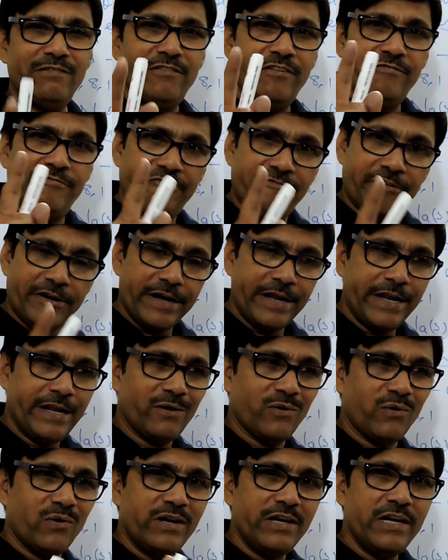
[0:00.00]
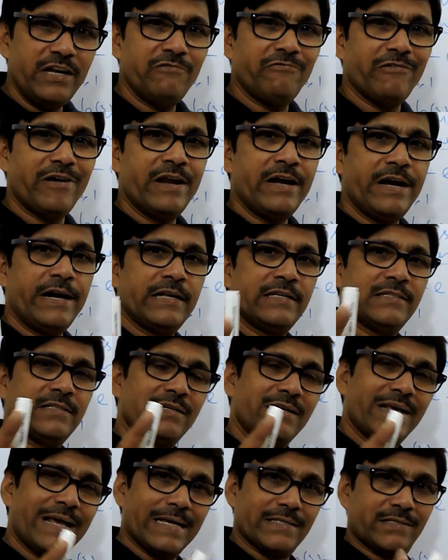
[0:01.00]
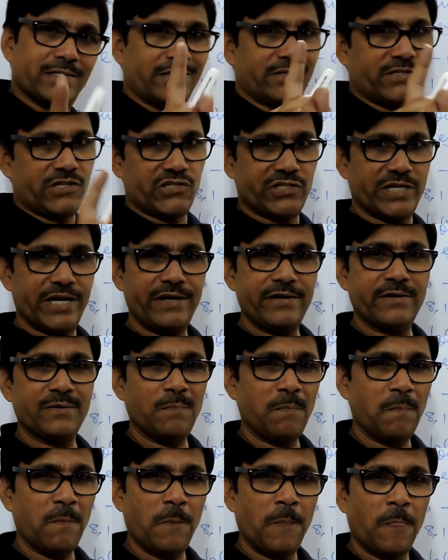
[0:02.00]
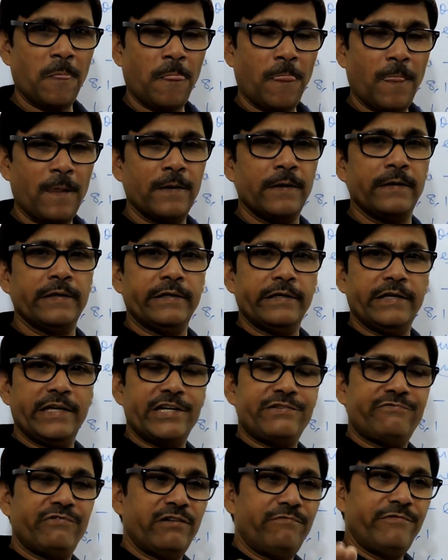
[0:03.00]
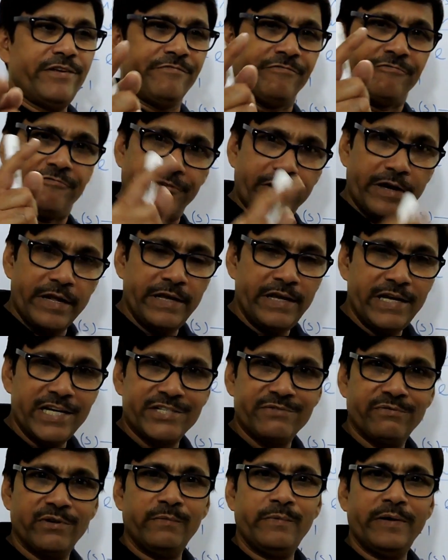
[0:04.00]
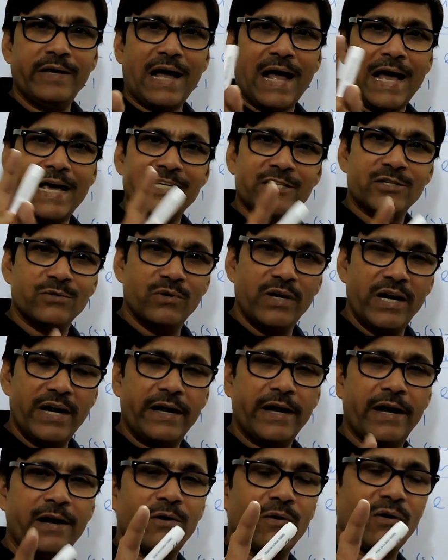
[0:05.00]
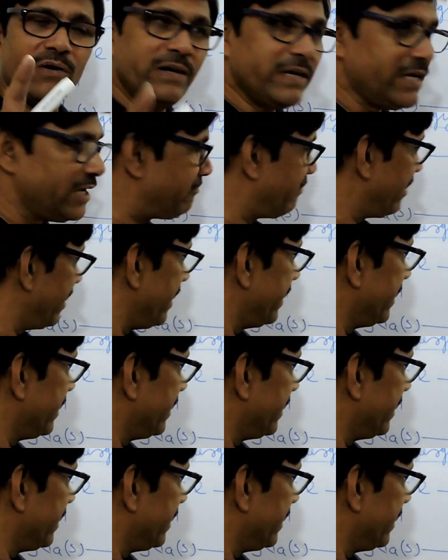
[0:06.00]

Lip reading: free only when it is in gaseous state. it will be free, it will be isolated only when it